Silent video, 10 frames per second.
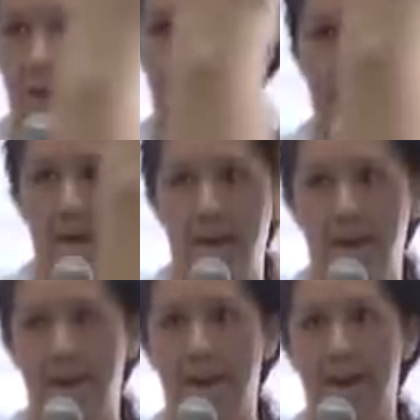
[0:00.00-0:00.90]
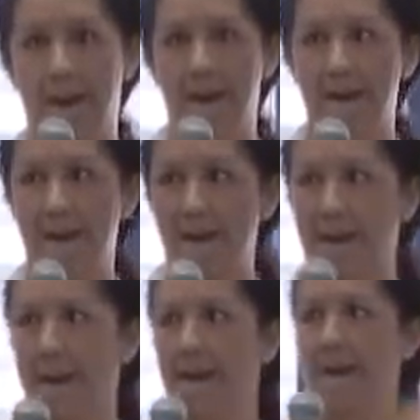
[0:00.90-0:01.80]

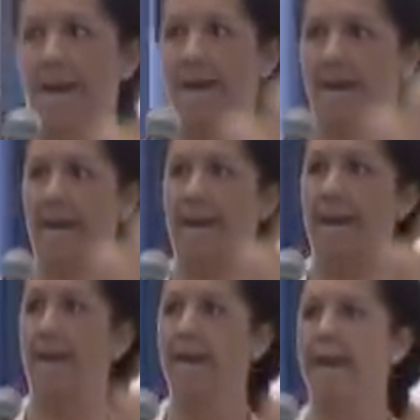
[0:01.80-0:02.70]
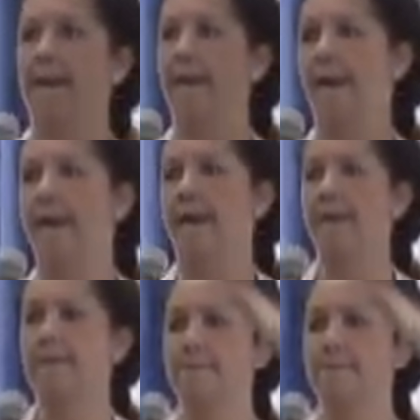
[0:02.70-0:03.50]
Nothing is said.